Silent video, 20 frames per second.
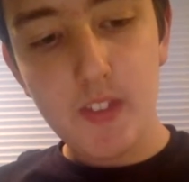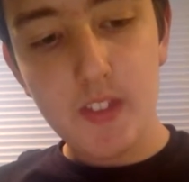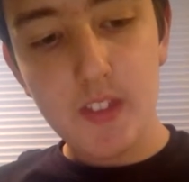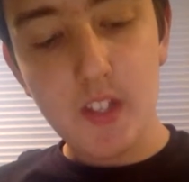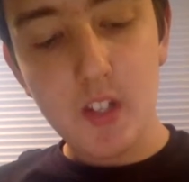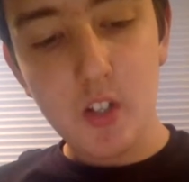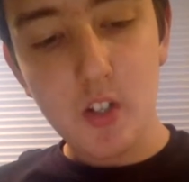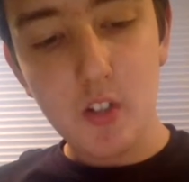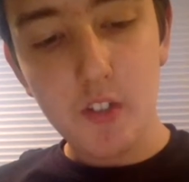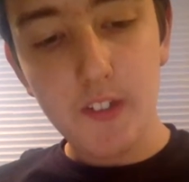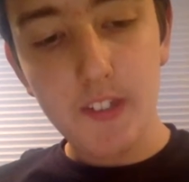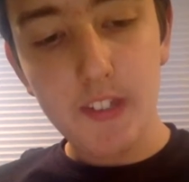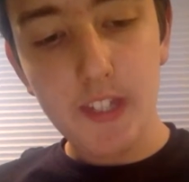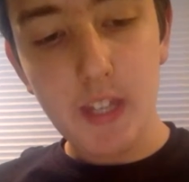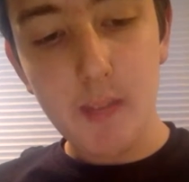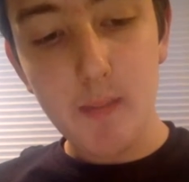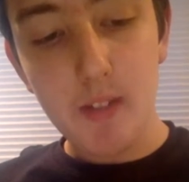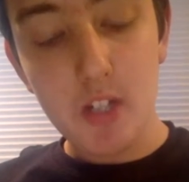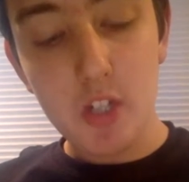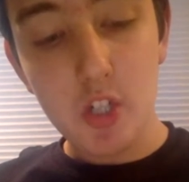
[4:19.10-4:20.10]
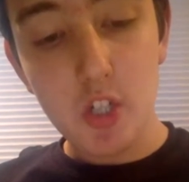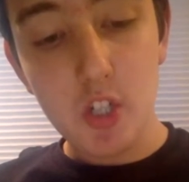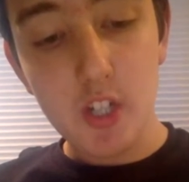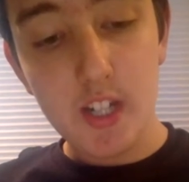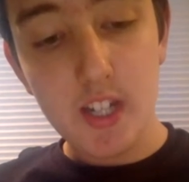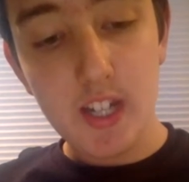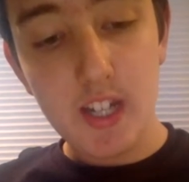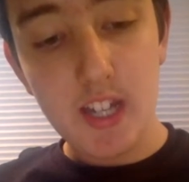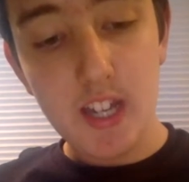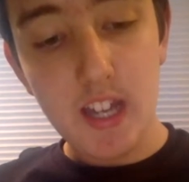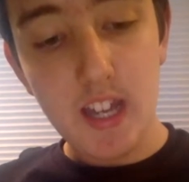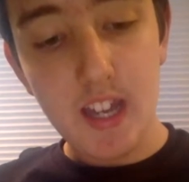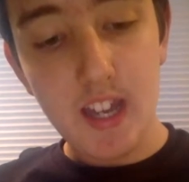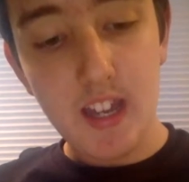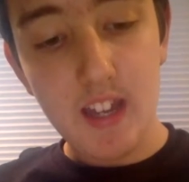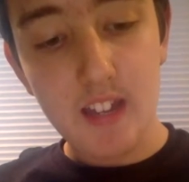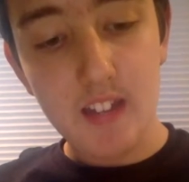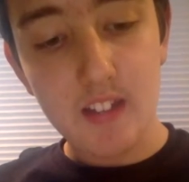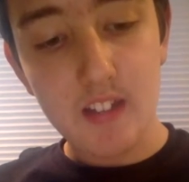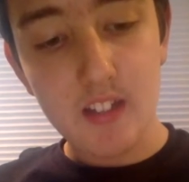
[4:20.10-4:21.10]
the whole cemetery
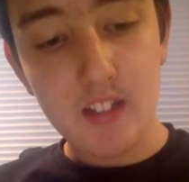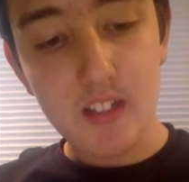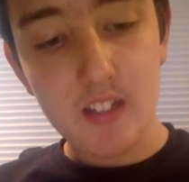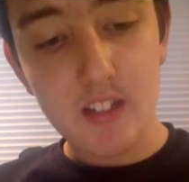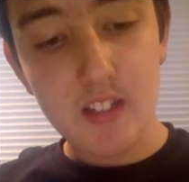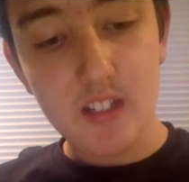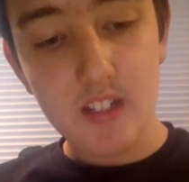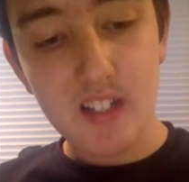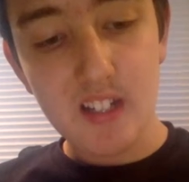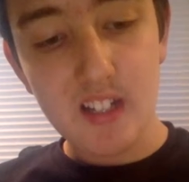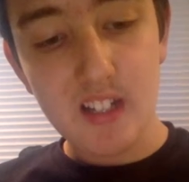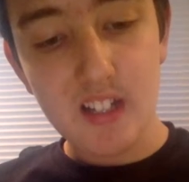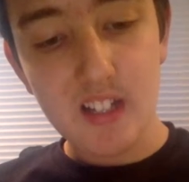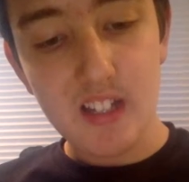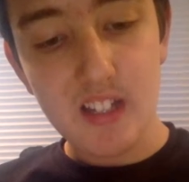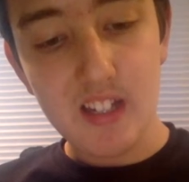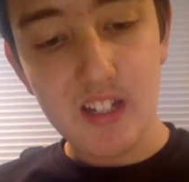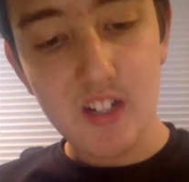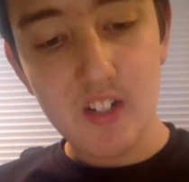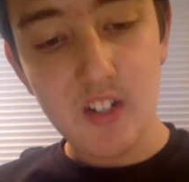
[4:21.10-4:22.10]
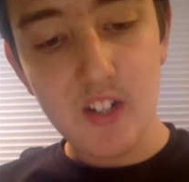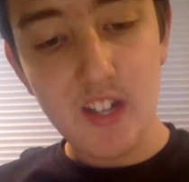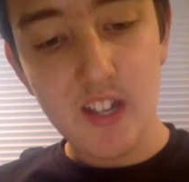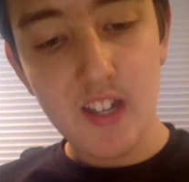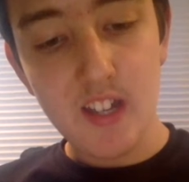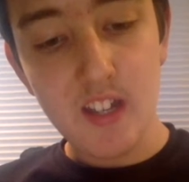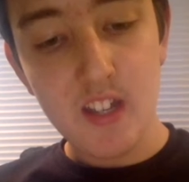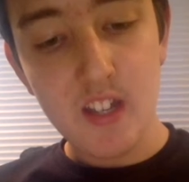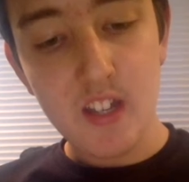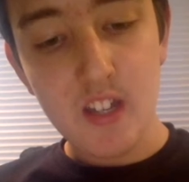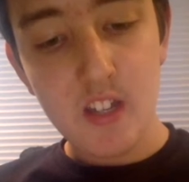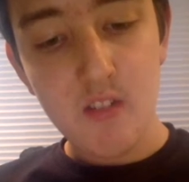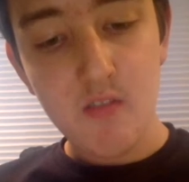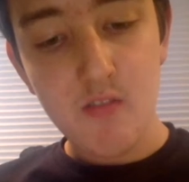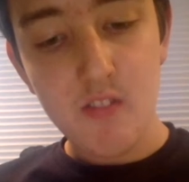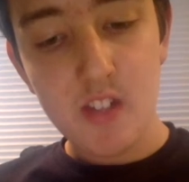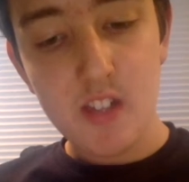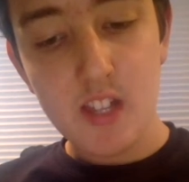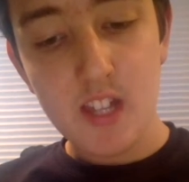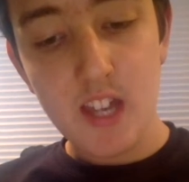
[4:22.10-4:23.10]
and glittering
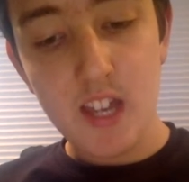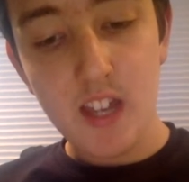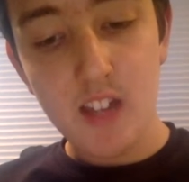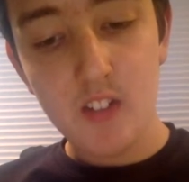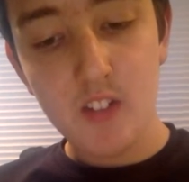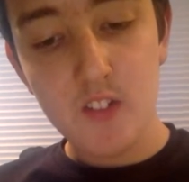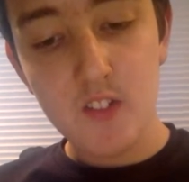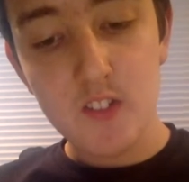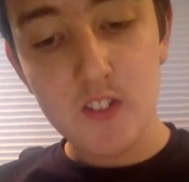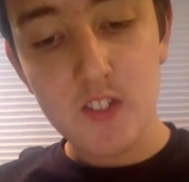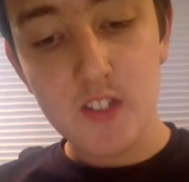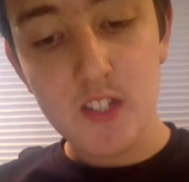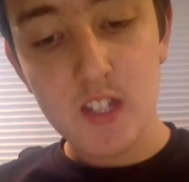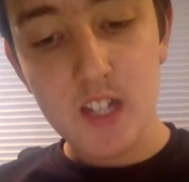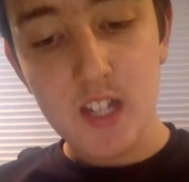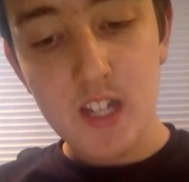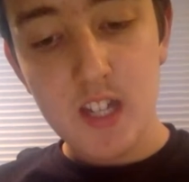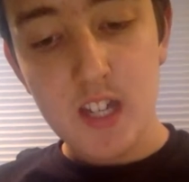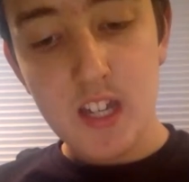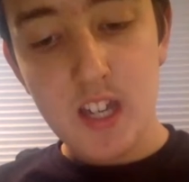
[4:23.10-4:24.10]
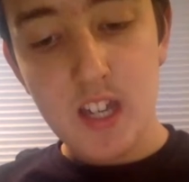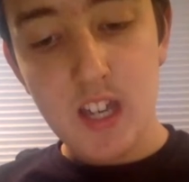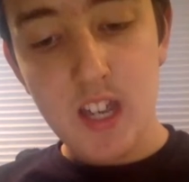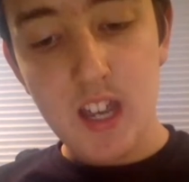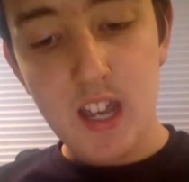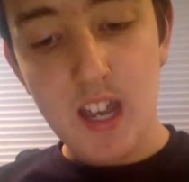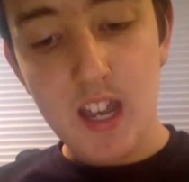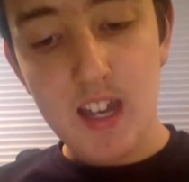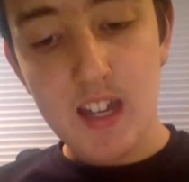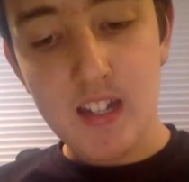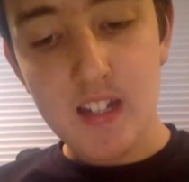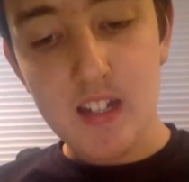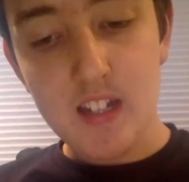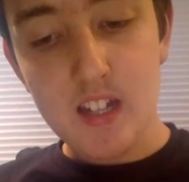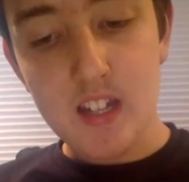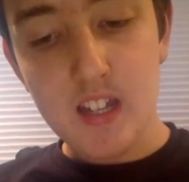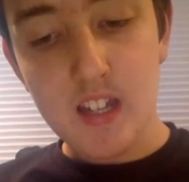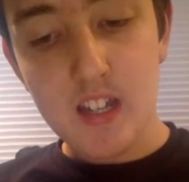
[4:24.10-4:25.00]
with candles, and